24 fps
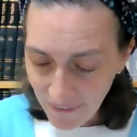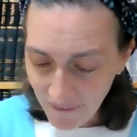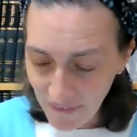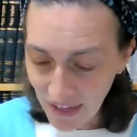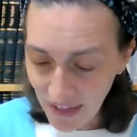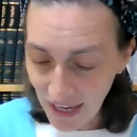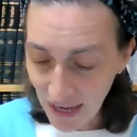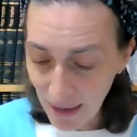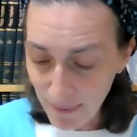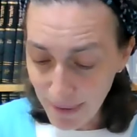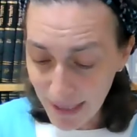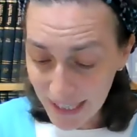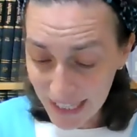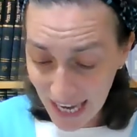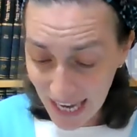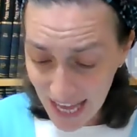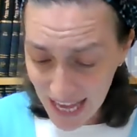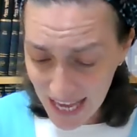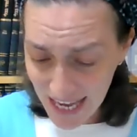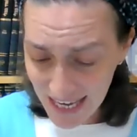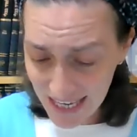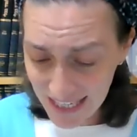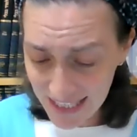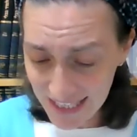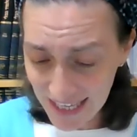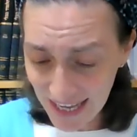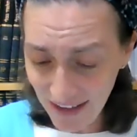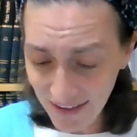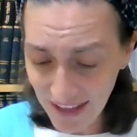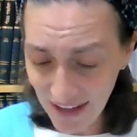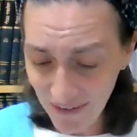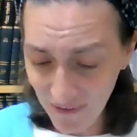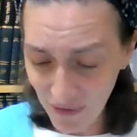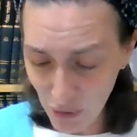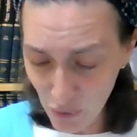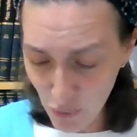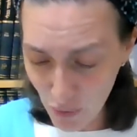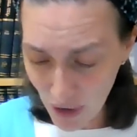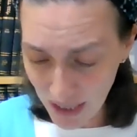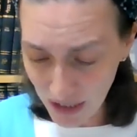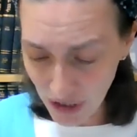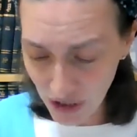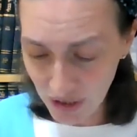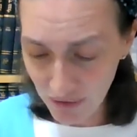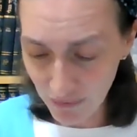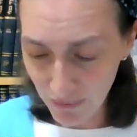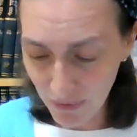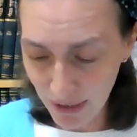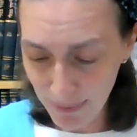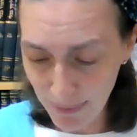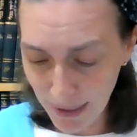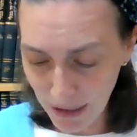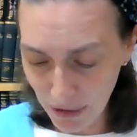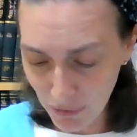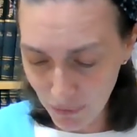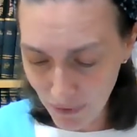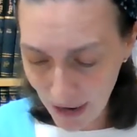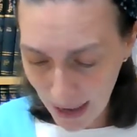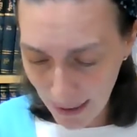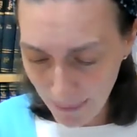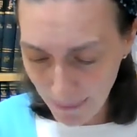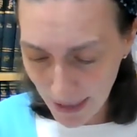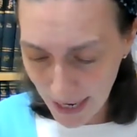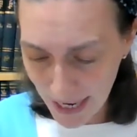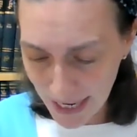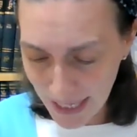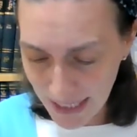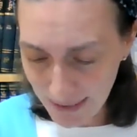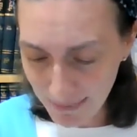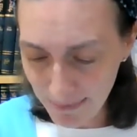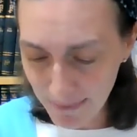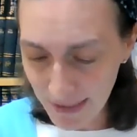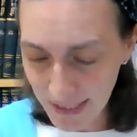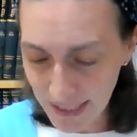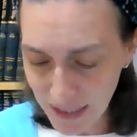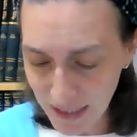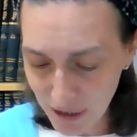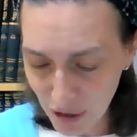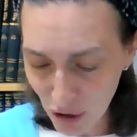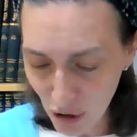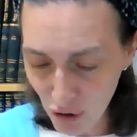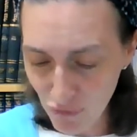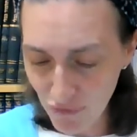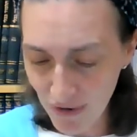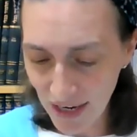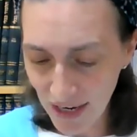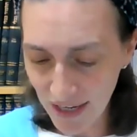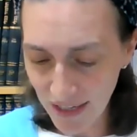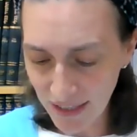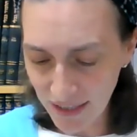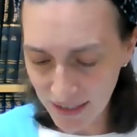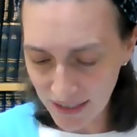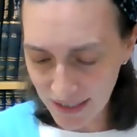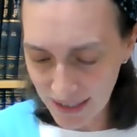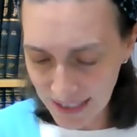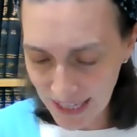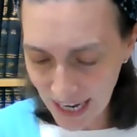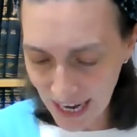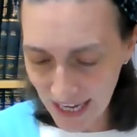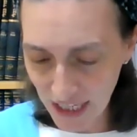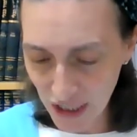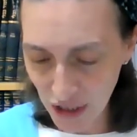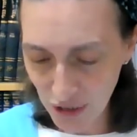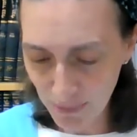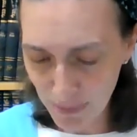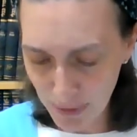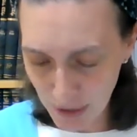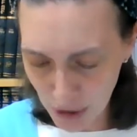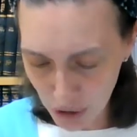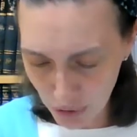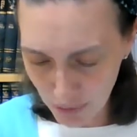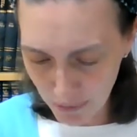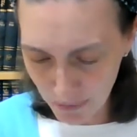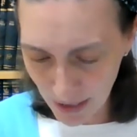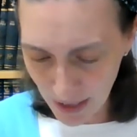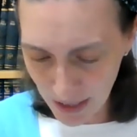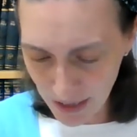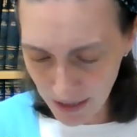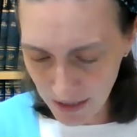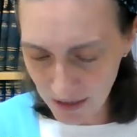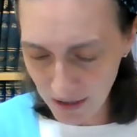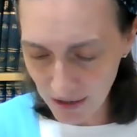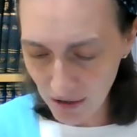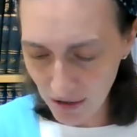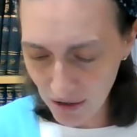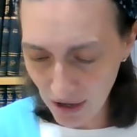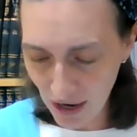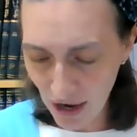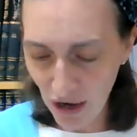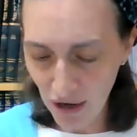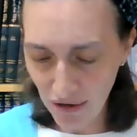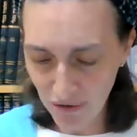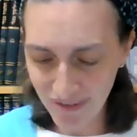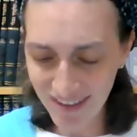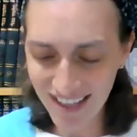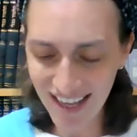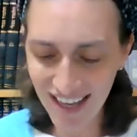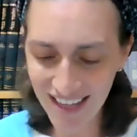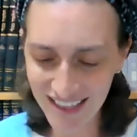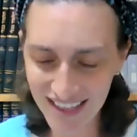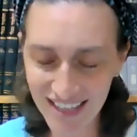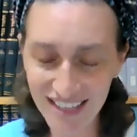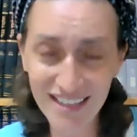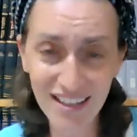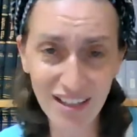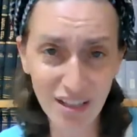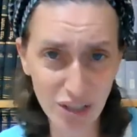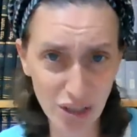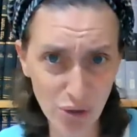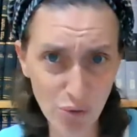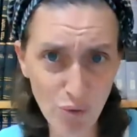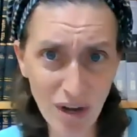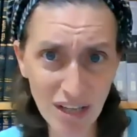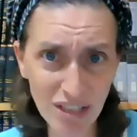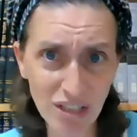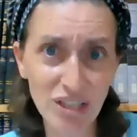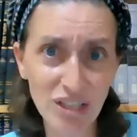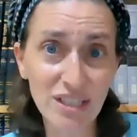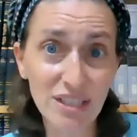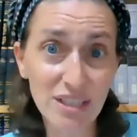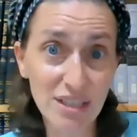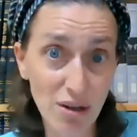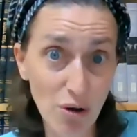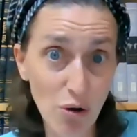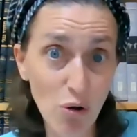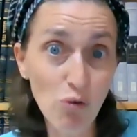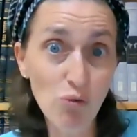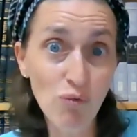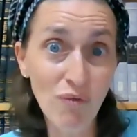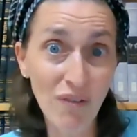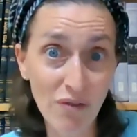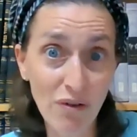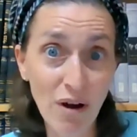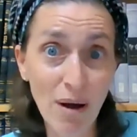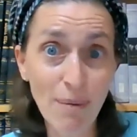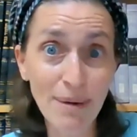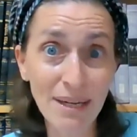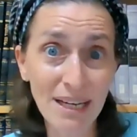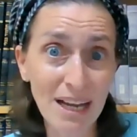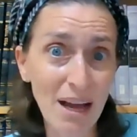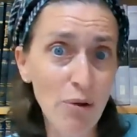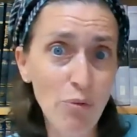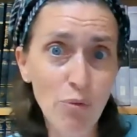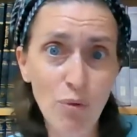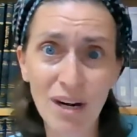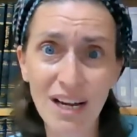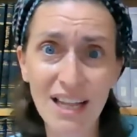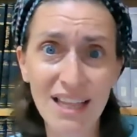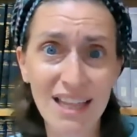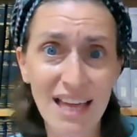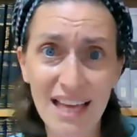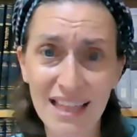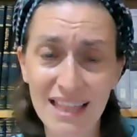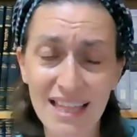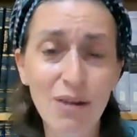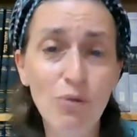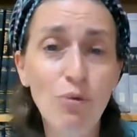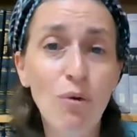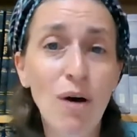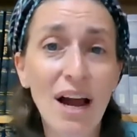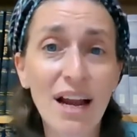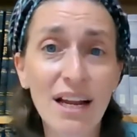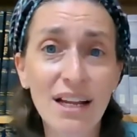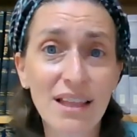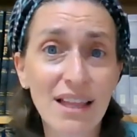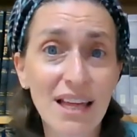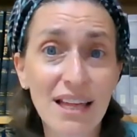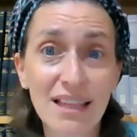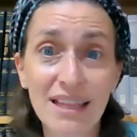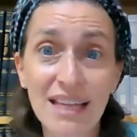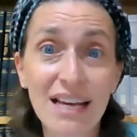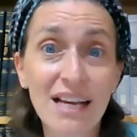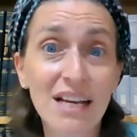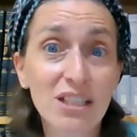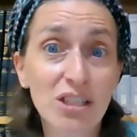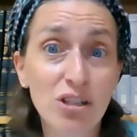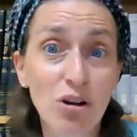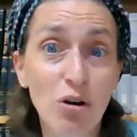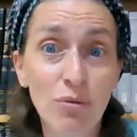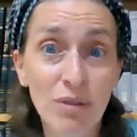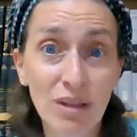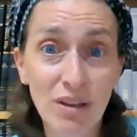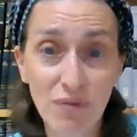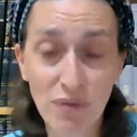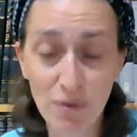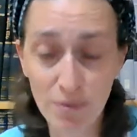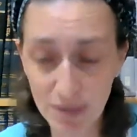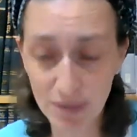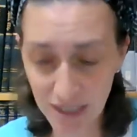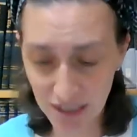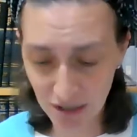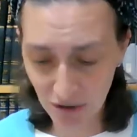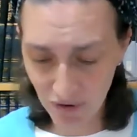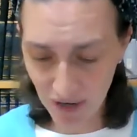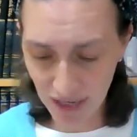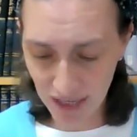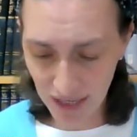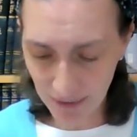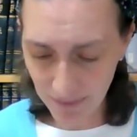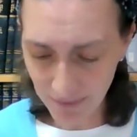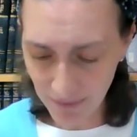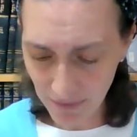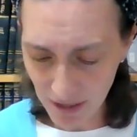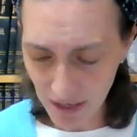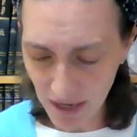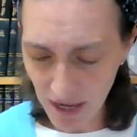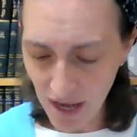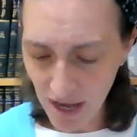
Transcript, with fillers: The Rabbanan, now they have a question. What about the rabbis? Mitzora, daish Betuma. Uh, not that it's questions. For Rabbanan, what do they think? Why do they think it's only for Mitzoraim?